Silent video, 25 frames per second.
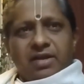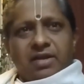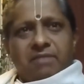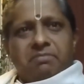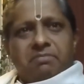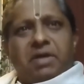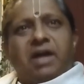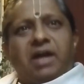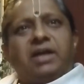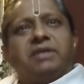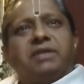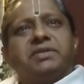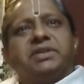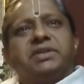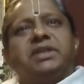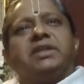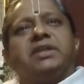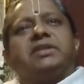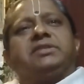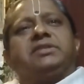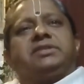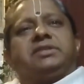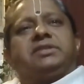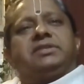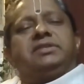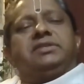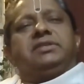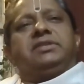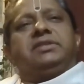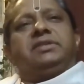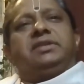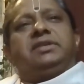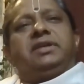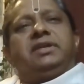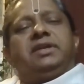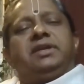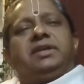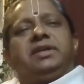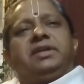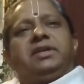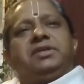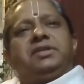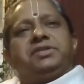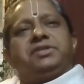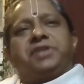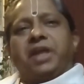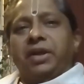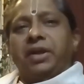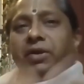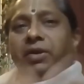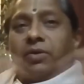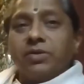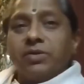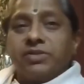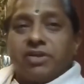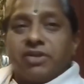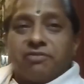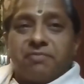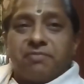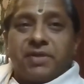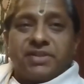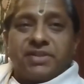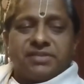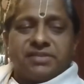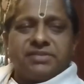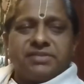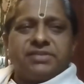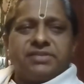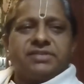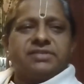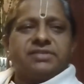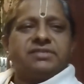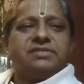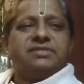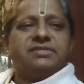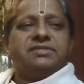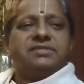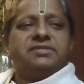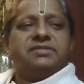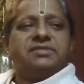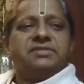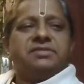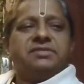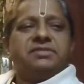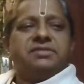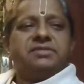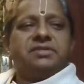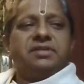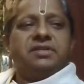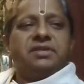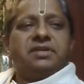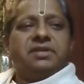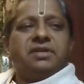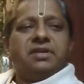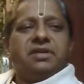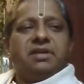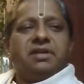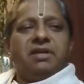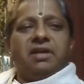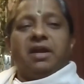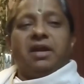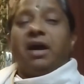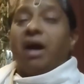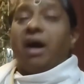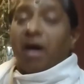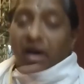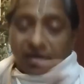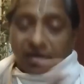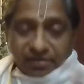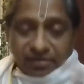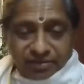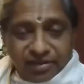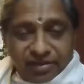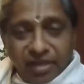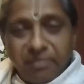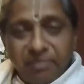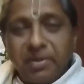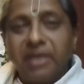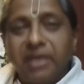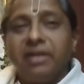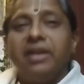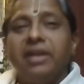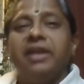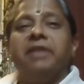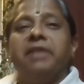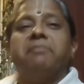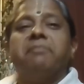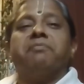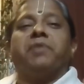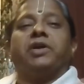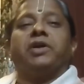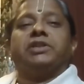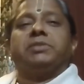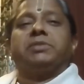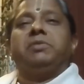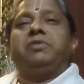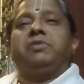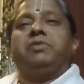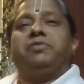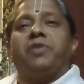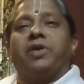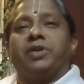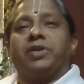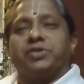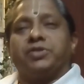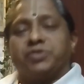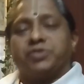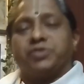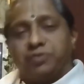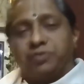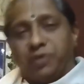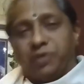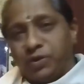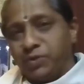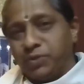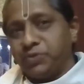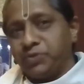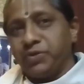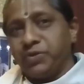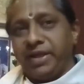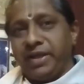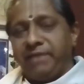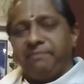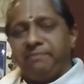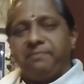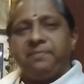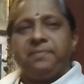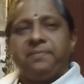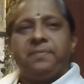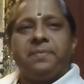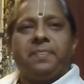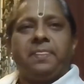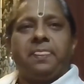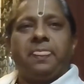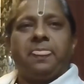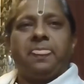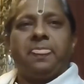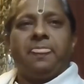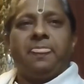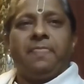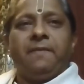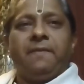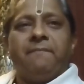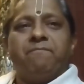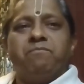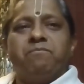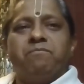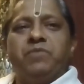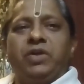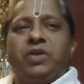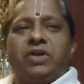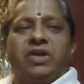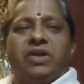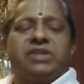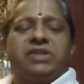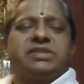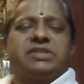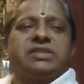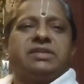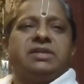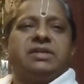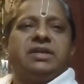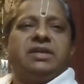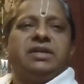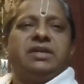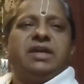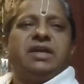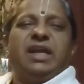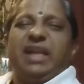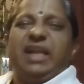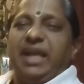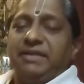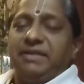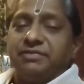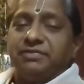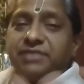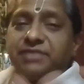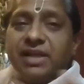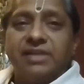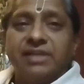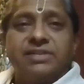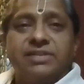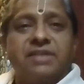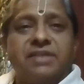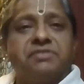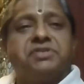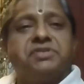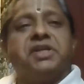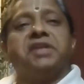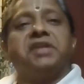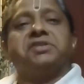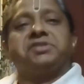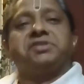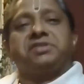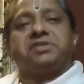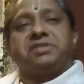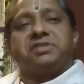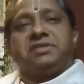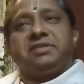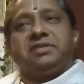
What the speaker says: Bhagavatar's schedules of bhajans are seemingly impossible for us to follow today because lifestyles have changed,